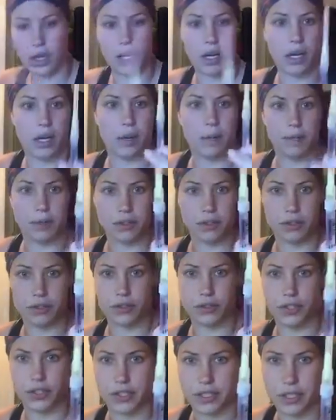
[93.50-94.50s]
the
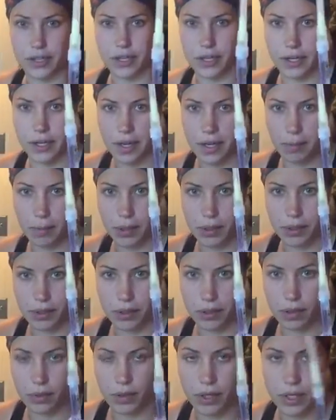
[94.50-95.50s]
solution's in there. I put
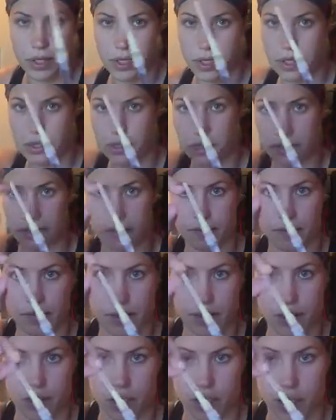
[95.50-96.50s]
the loading needle. It's a
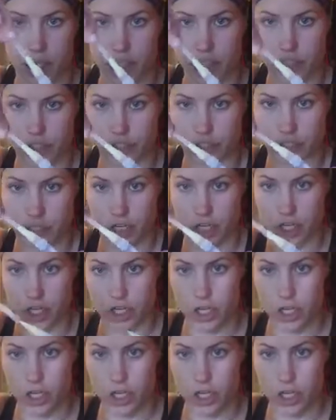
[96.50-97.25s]
very large